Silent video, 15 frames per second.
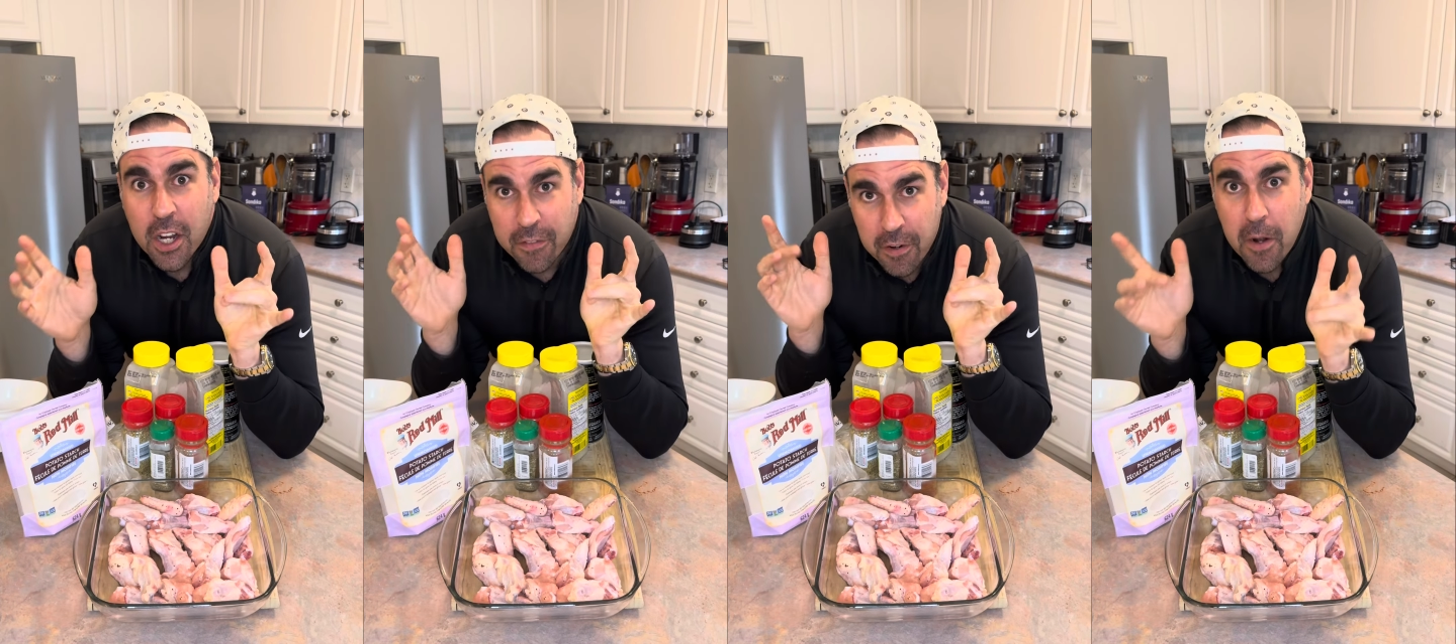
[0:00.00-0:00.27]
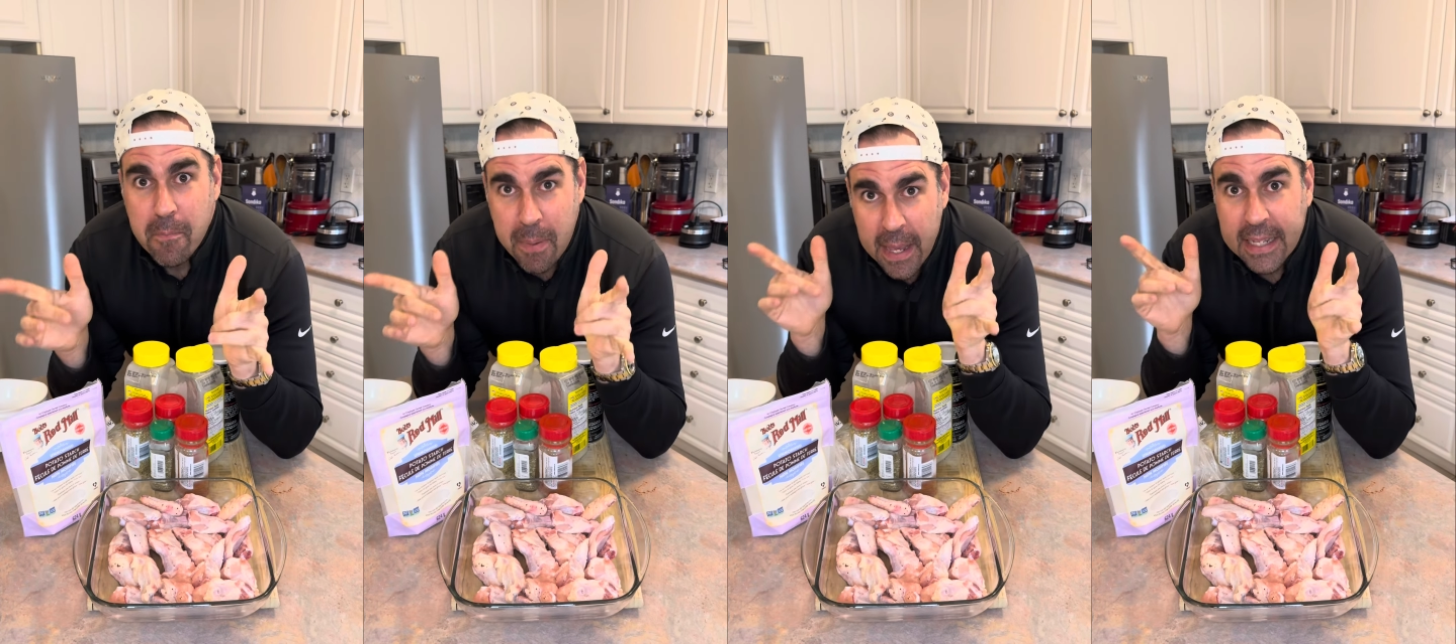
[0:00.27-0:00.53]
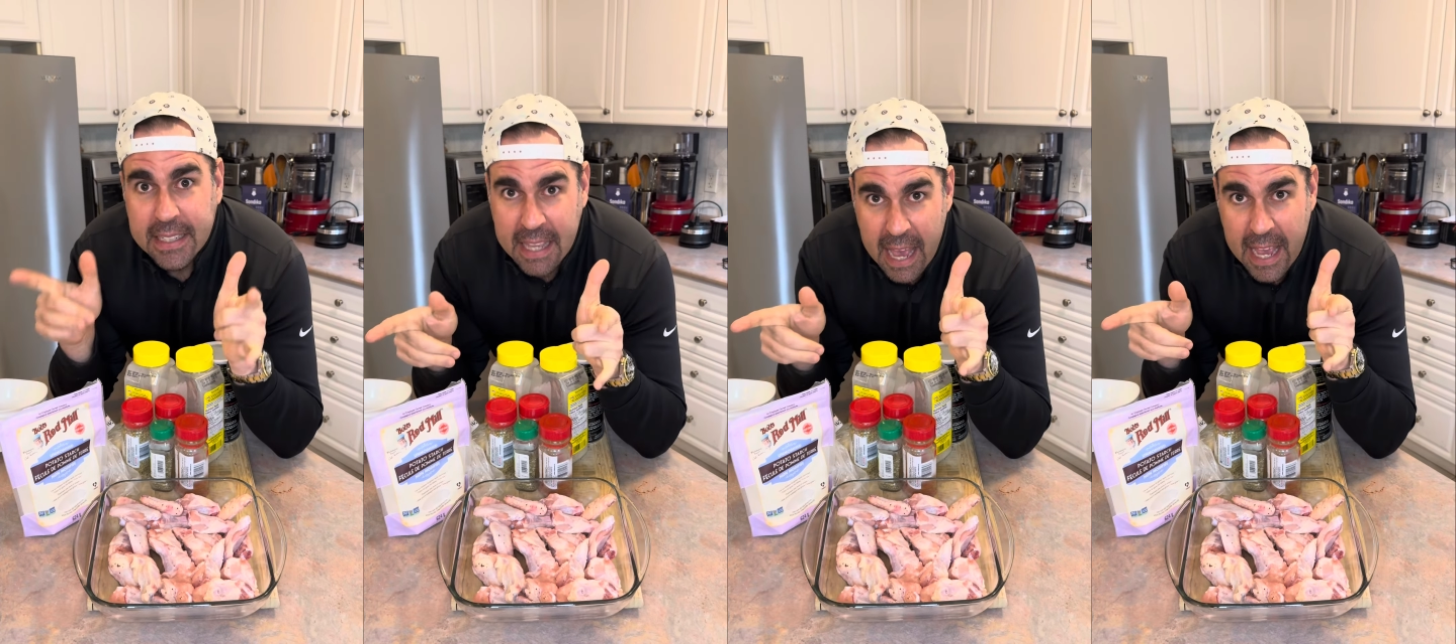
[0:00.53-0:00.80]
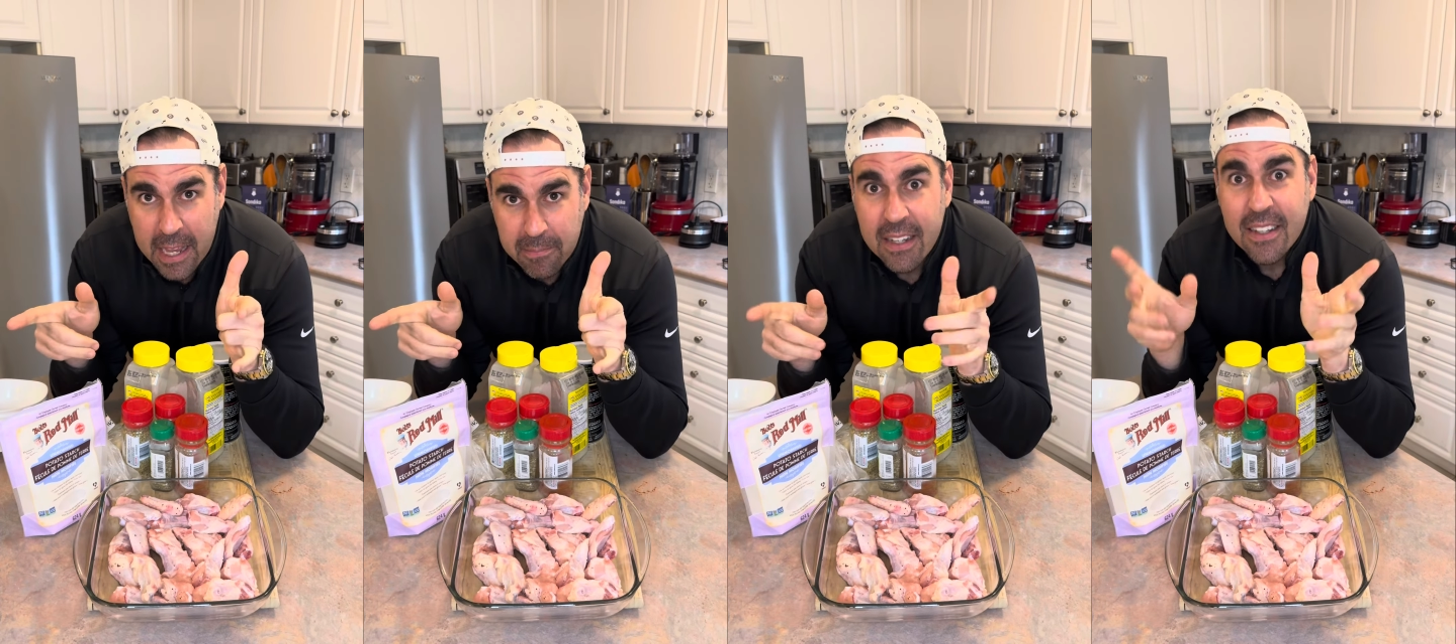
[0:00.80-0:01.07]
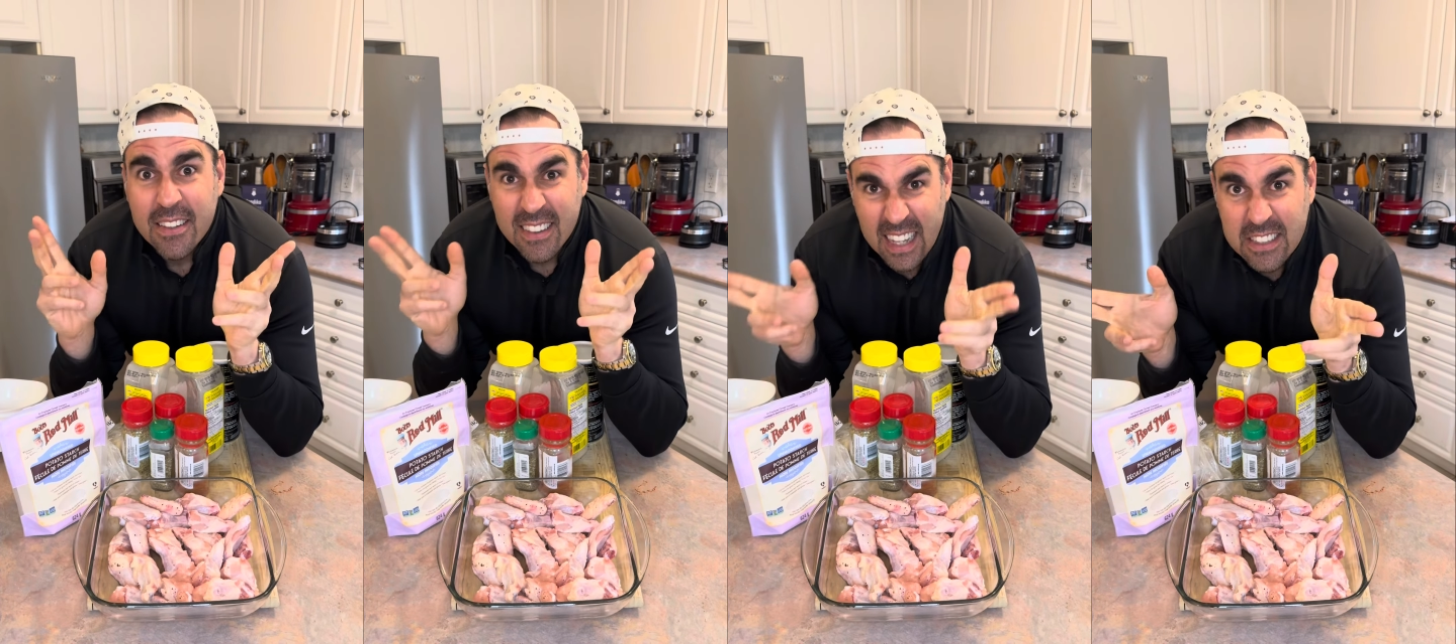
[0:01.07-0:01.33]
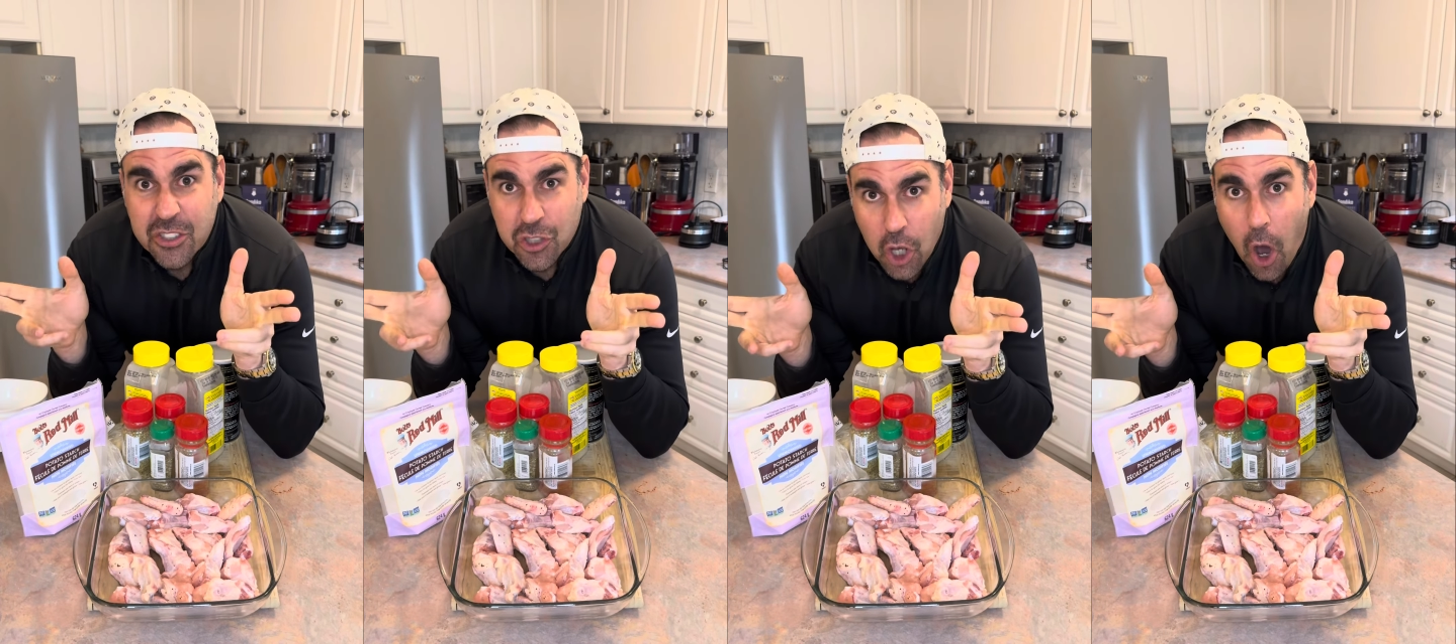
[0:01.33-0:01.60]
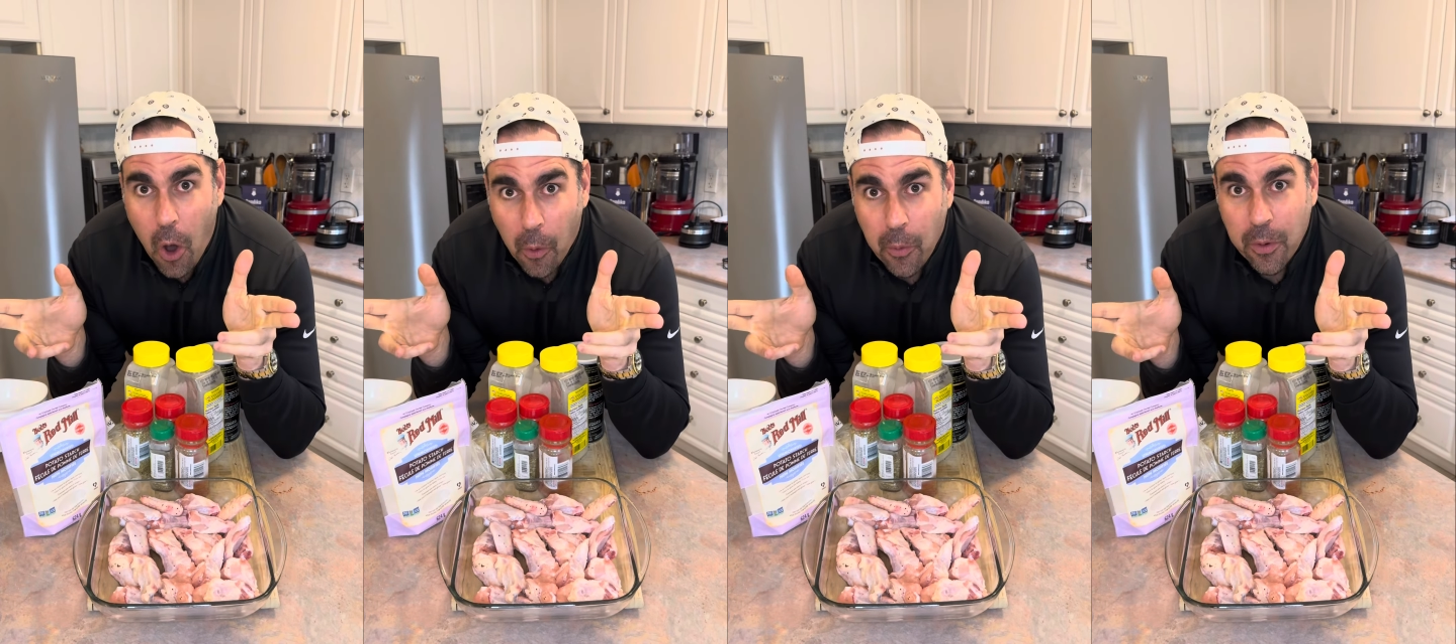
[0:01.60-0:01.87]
for the big game. Let's go.